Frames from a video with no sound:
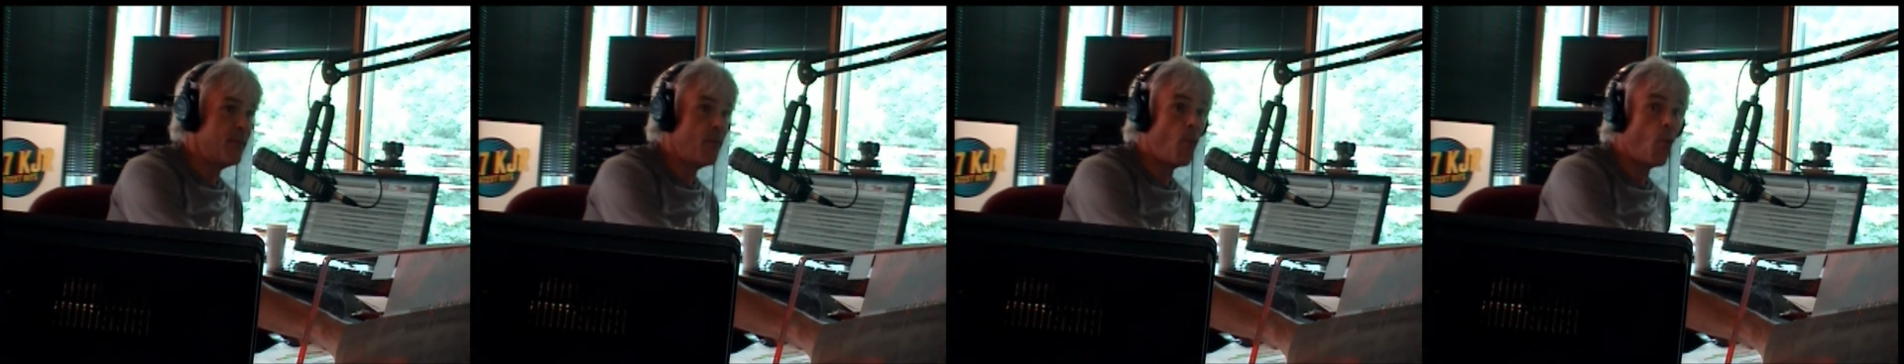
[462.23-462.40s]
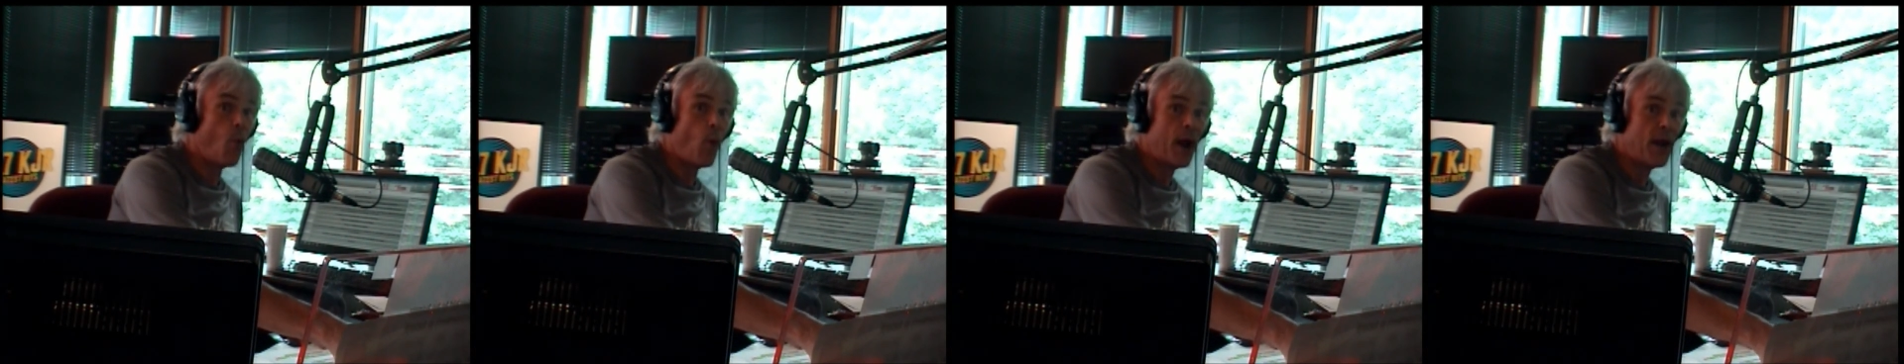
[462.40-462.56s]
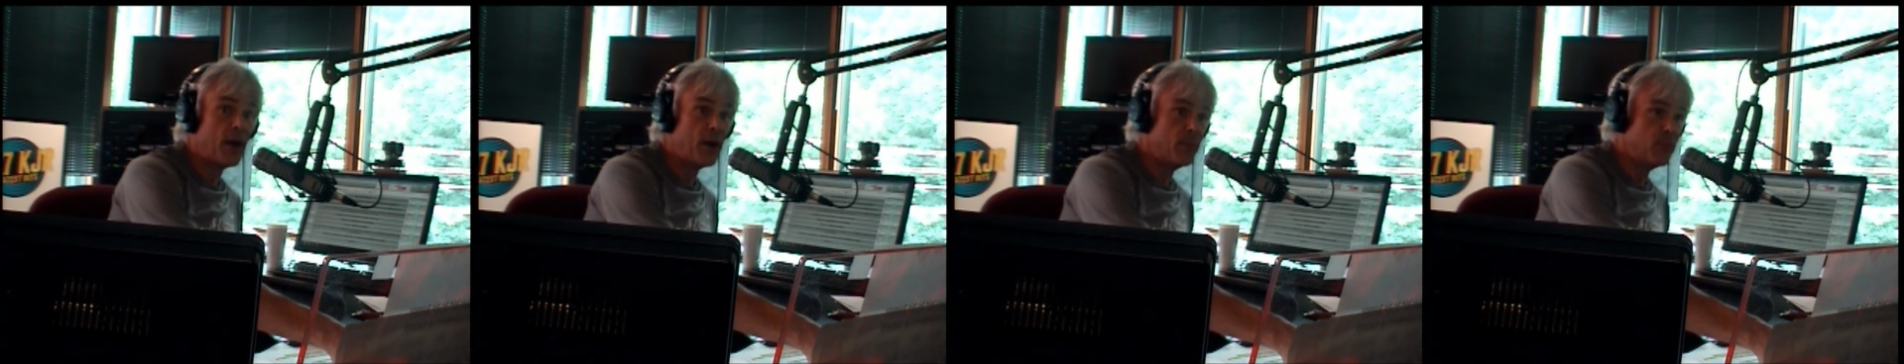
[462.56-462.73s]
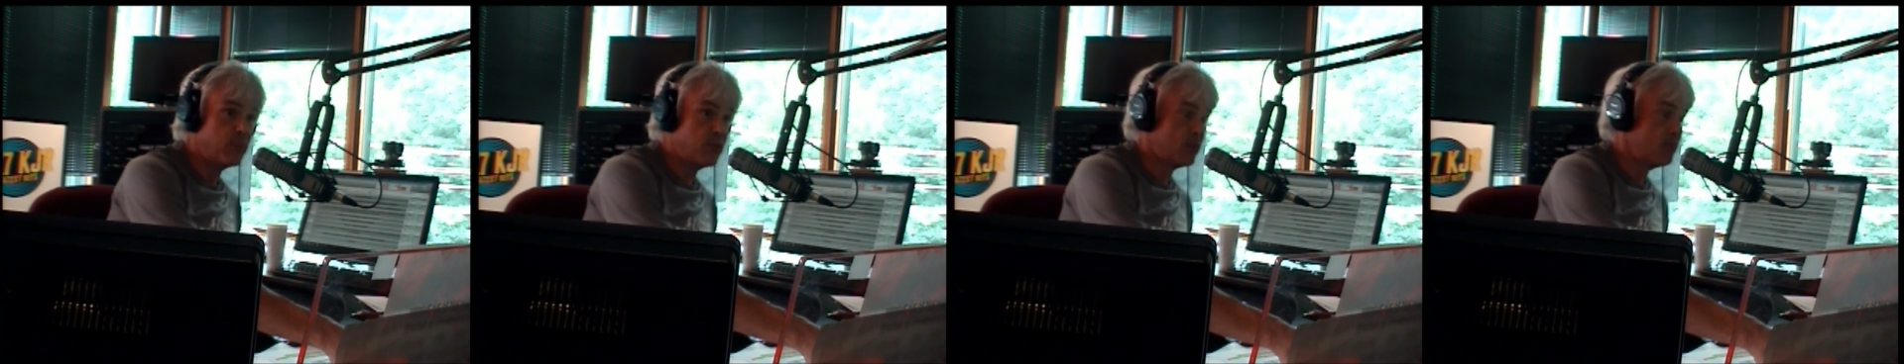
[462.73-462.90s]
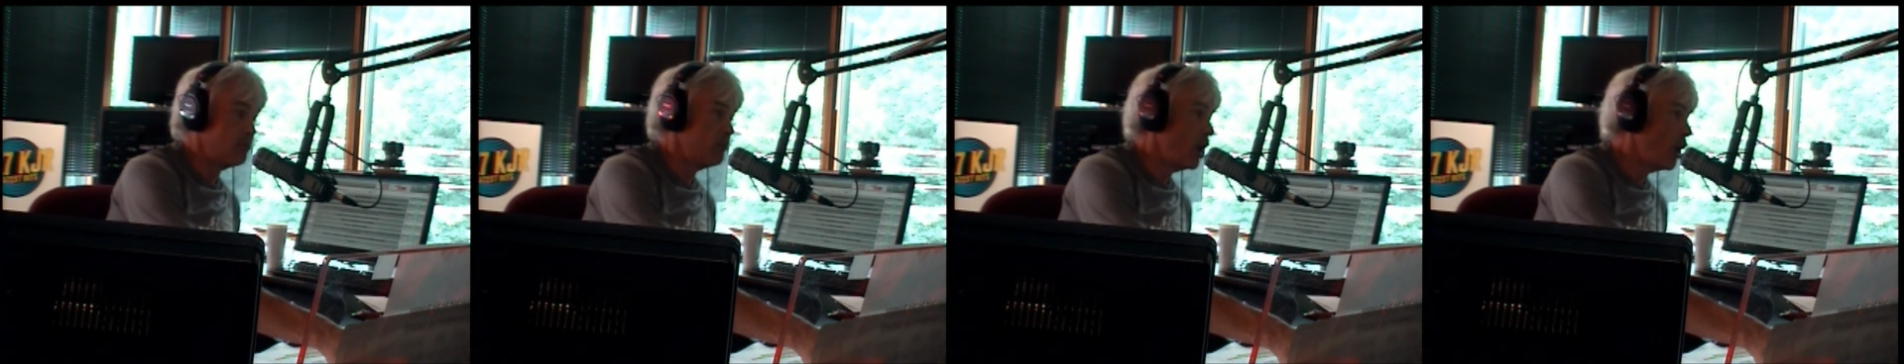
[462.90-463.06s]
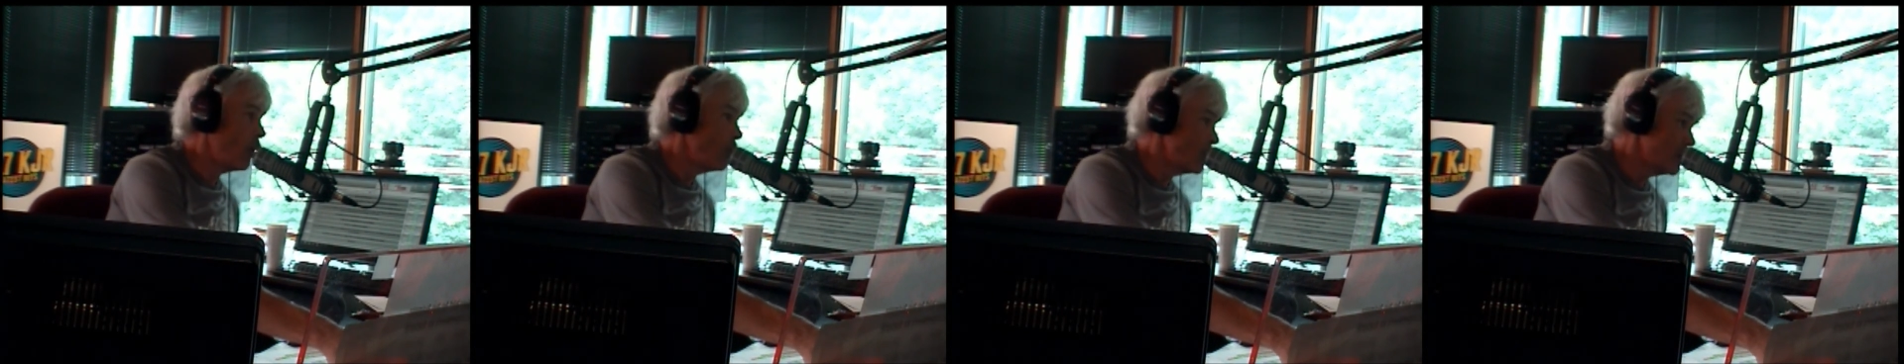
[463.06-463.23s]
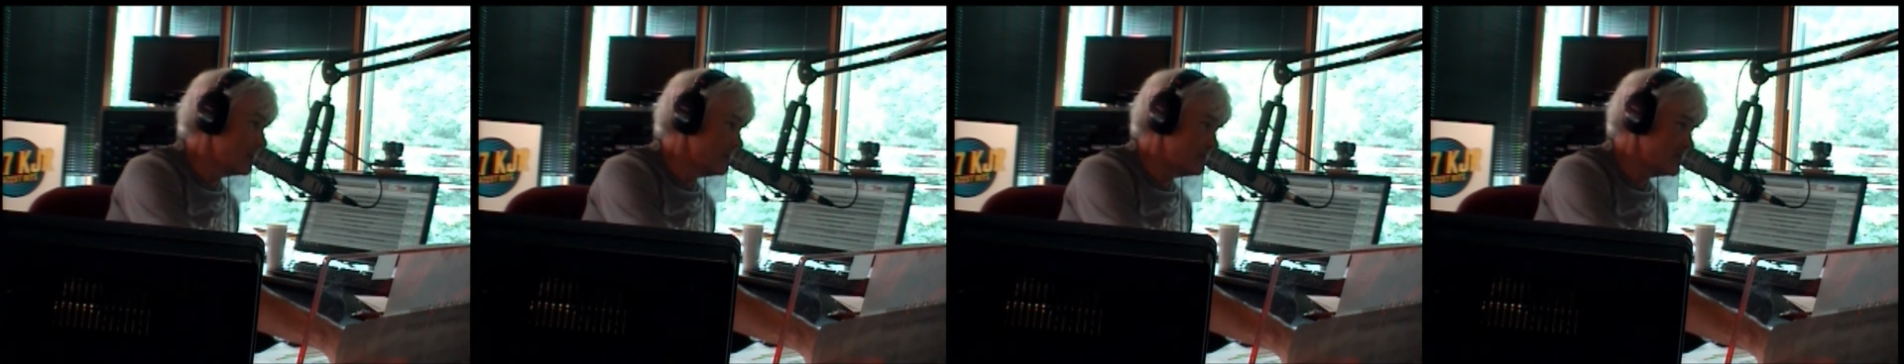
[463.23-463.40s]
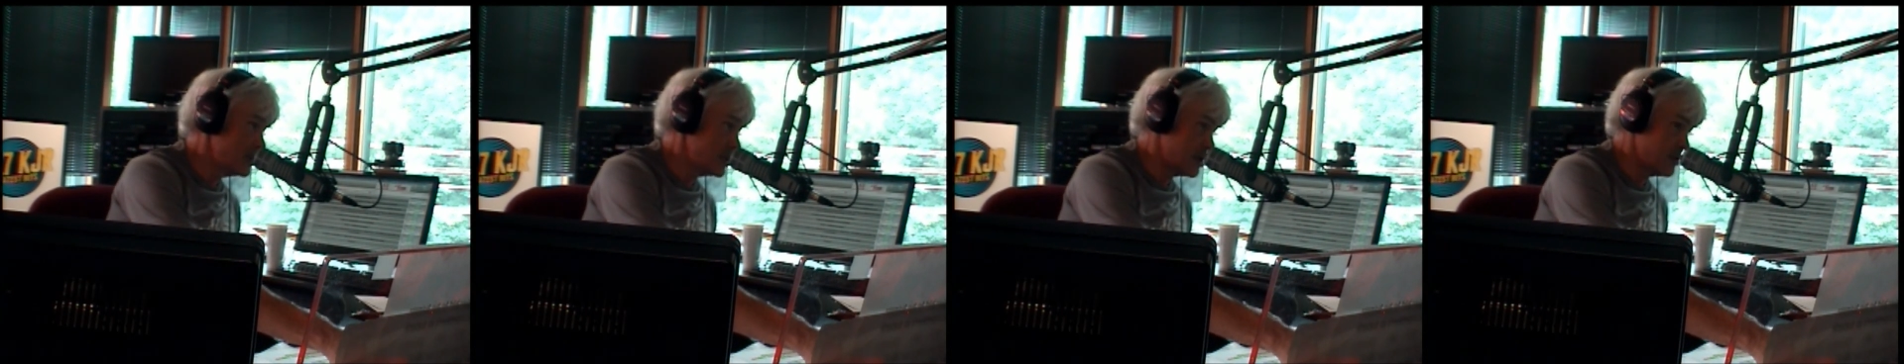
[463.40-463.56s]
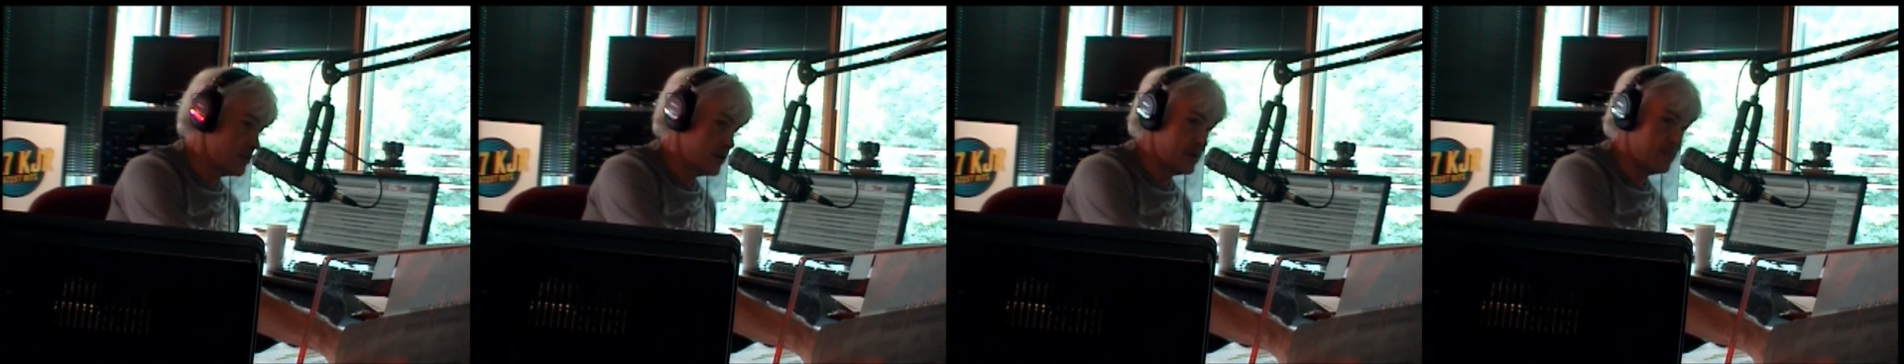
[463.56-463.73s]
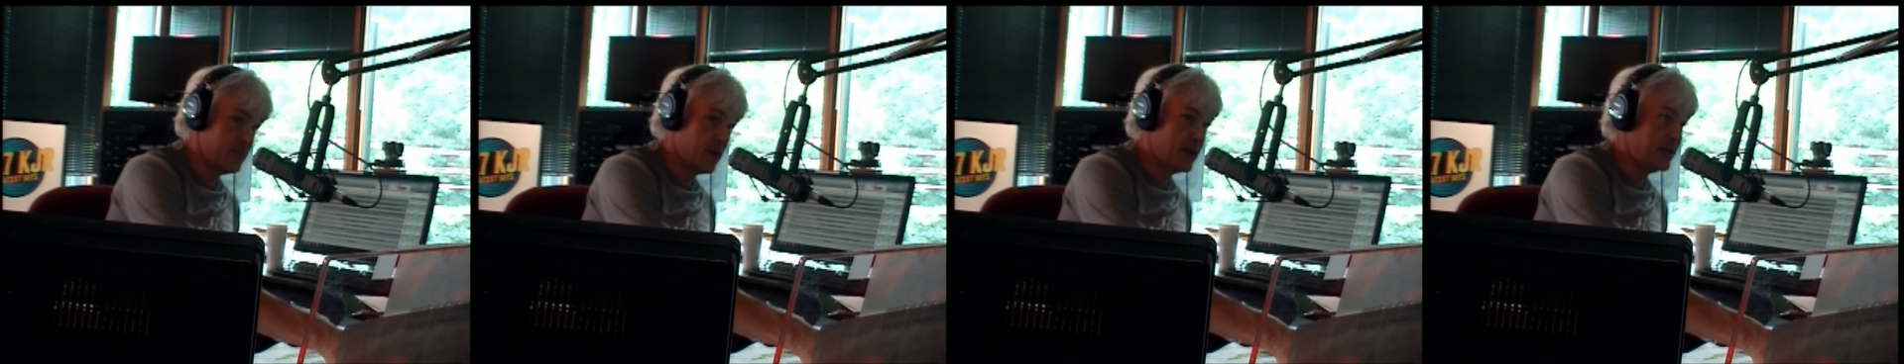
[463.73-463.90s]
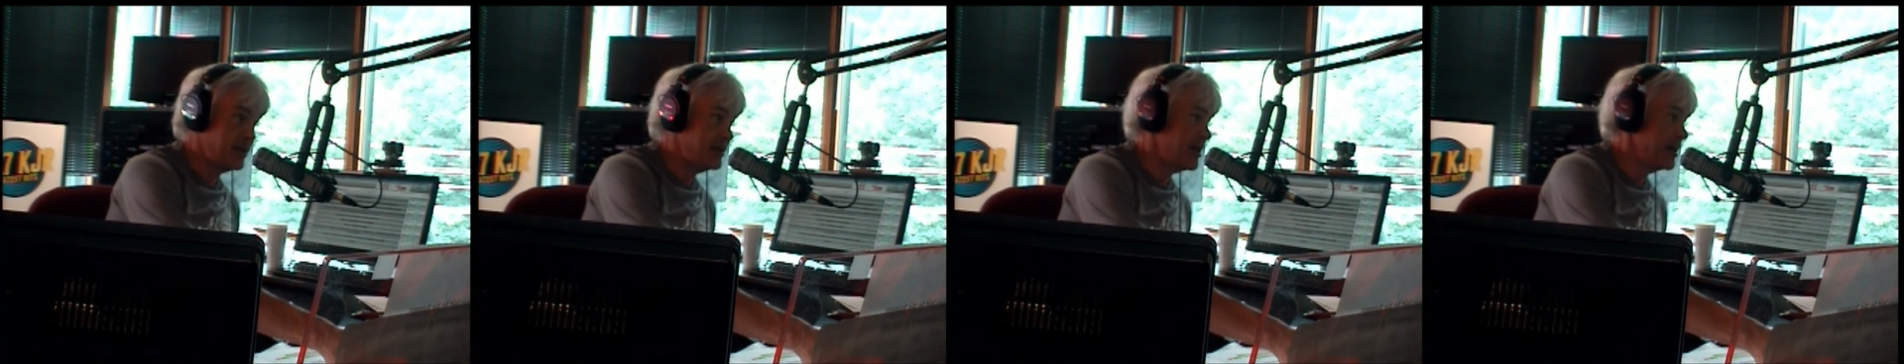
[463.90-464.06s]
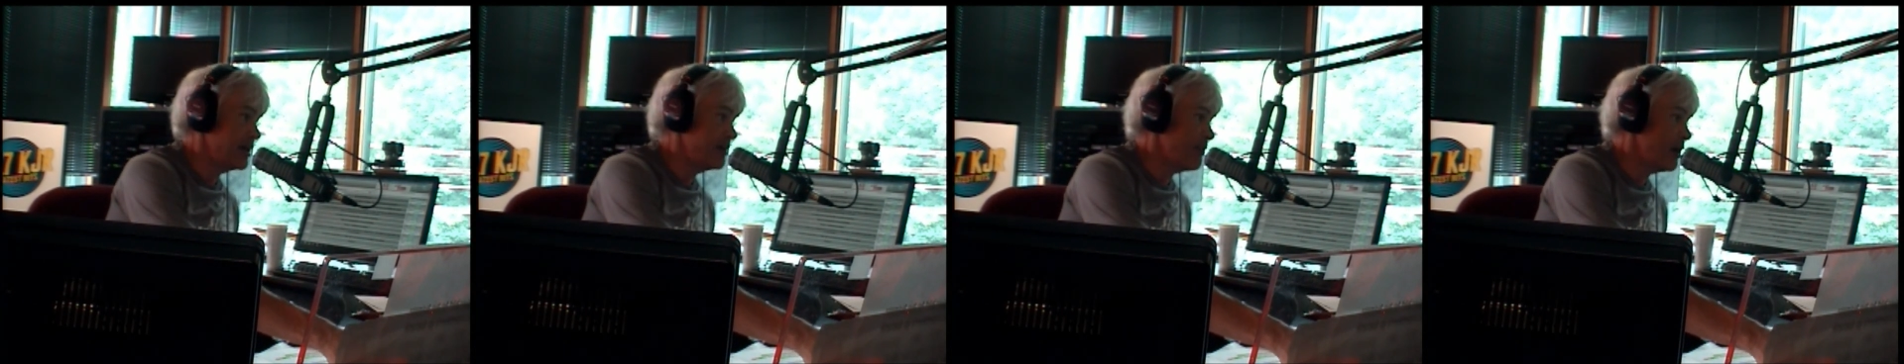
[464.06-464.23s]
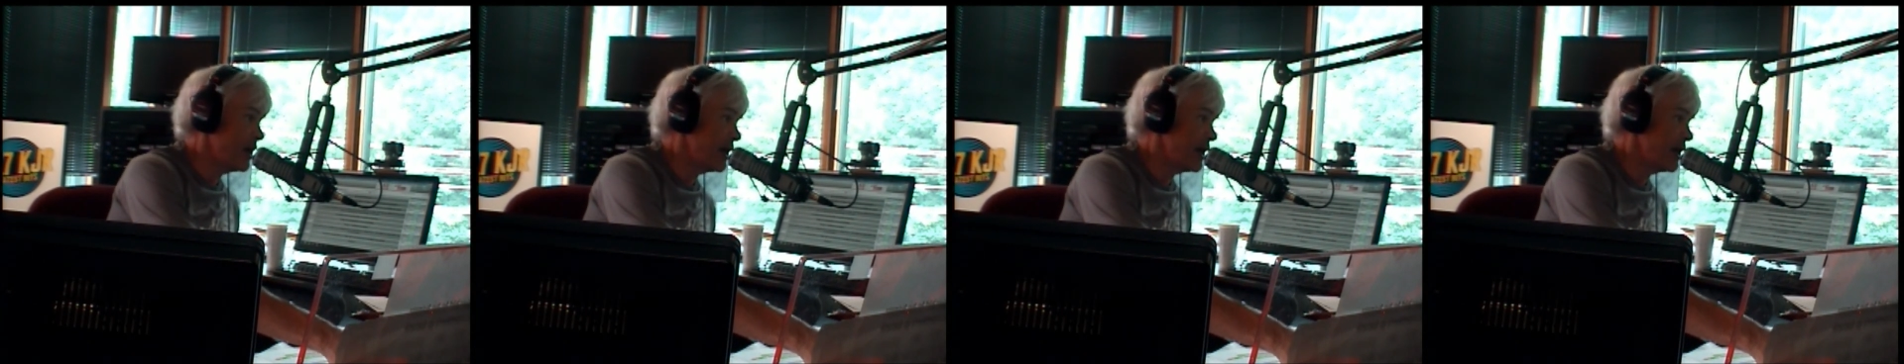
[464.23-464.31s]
way to promote him so he might take my